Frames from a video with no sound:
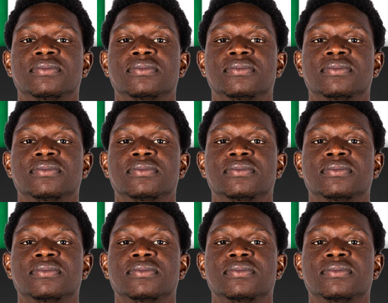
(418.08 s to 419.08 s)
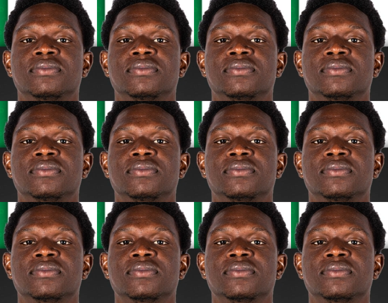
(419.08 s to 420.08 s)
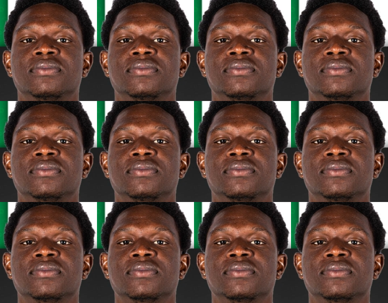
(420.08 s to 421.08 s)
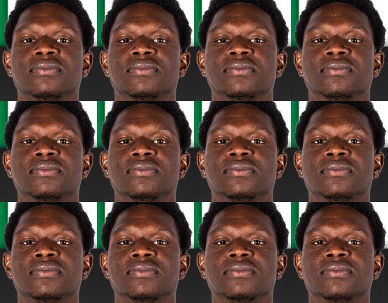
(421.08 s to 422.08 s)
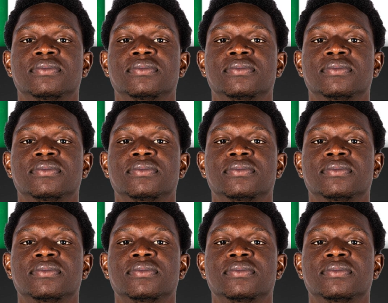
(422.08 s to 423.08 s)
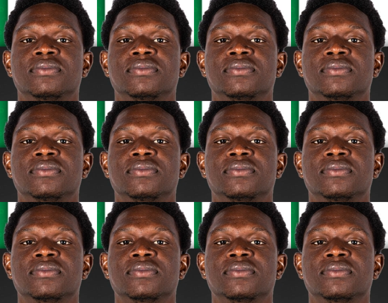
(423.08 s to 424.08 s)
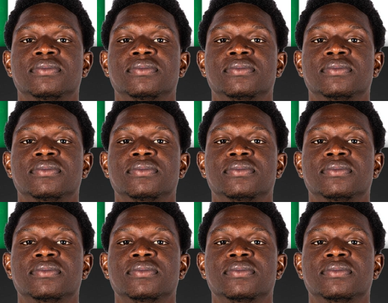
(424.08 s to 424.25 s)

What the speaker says: [no speech]